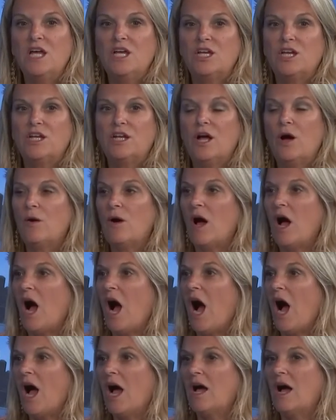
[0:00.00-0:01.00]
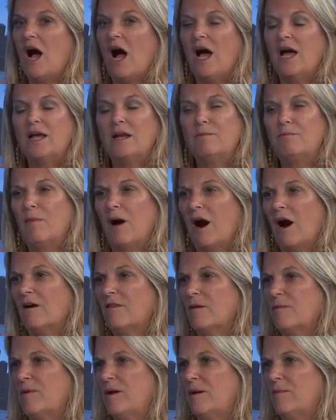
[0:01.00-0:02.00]
you know, I, I admire
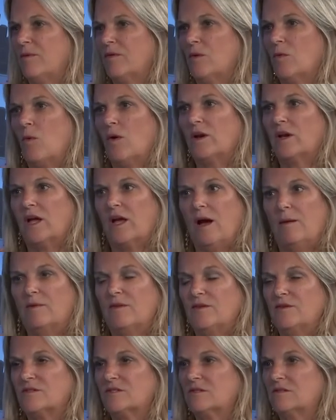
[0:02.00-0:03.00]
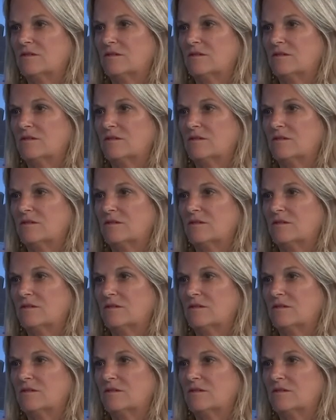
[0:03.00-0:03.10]
the people that want to come to those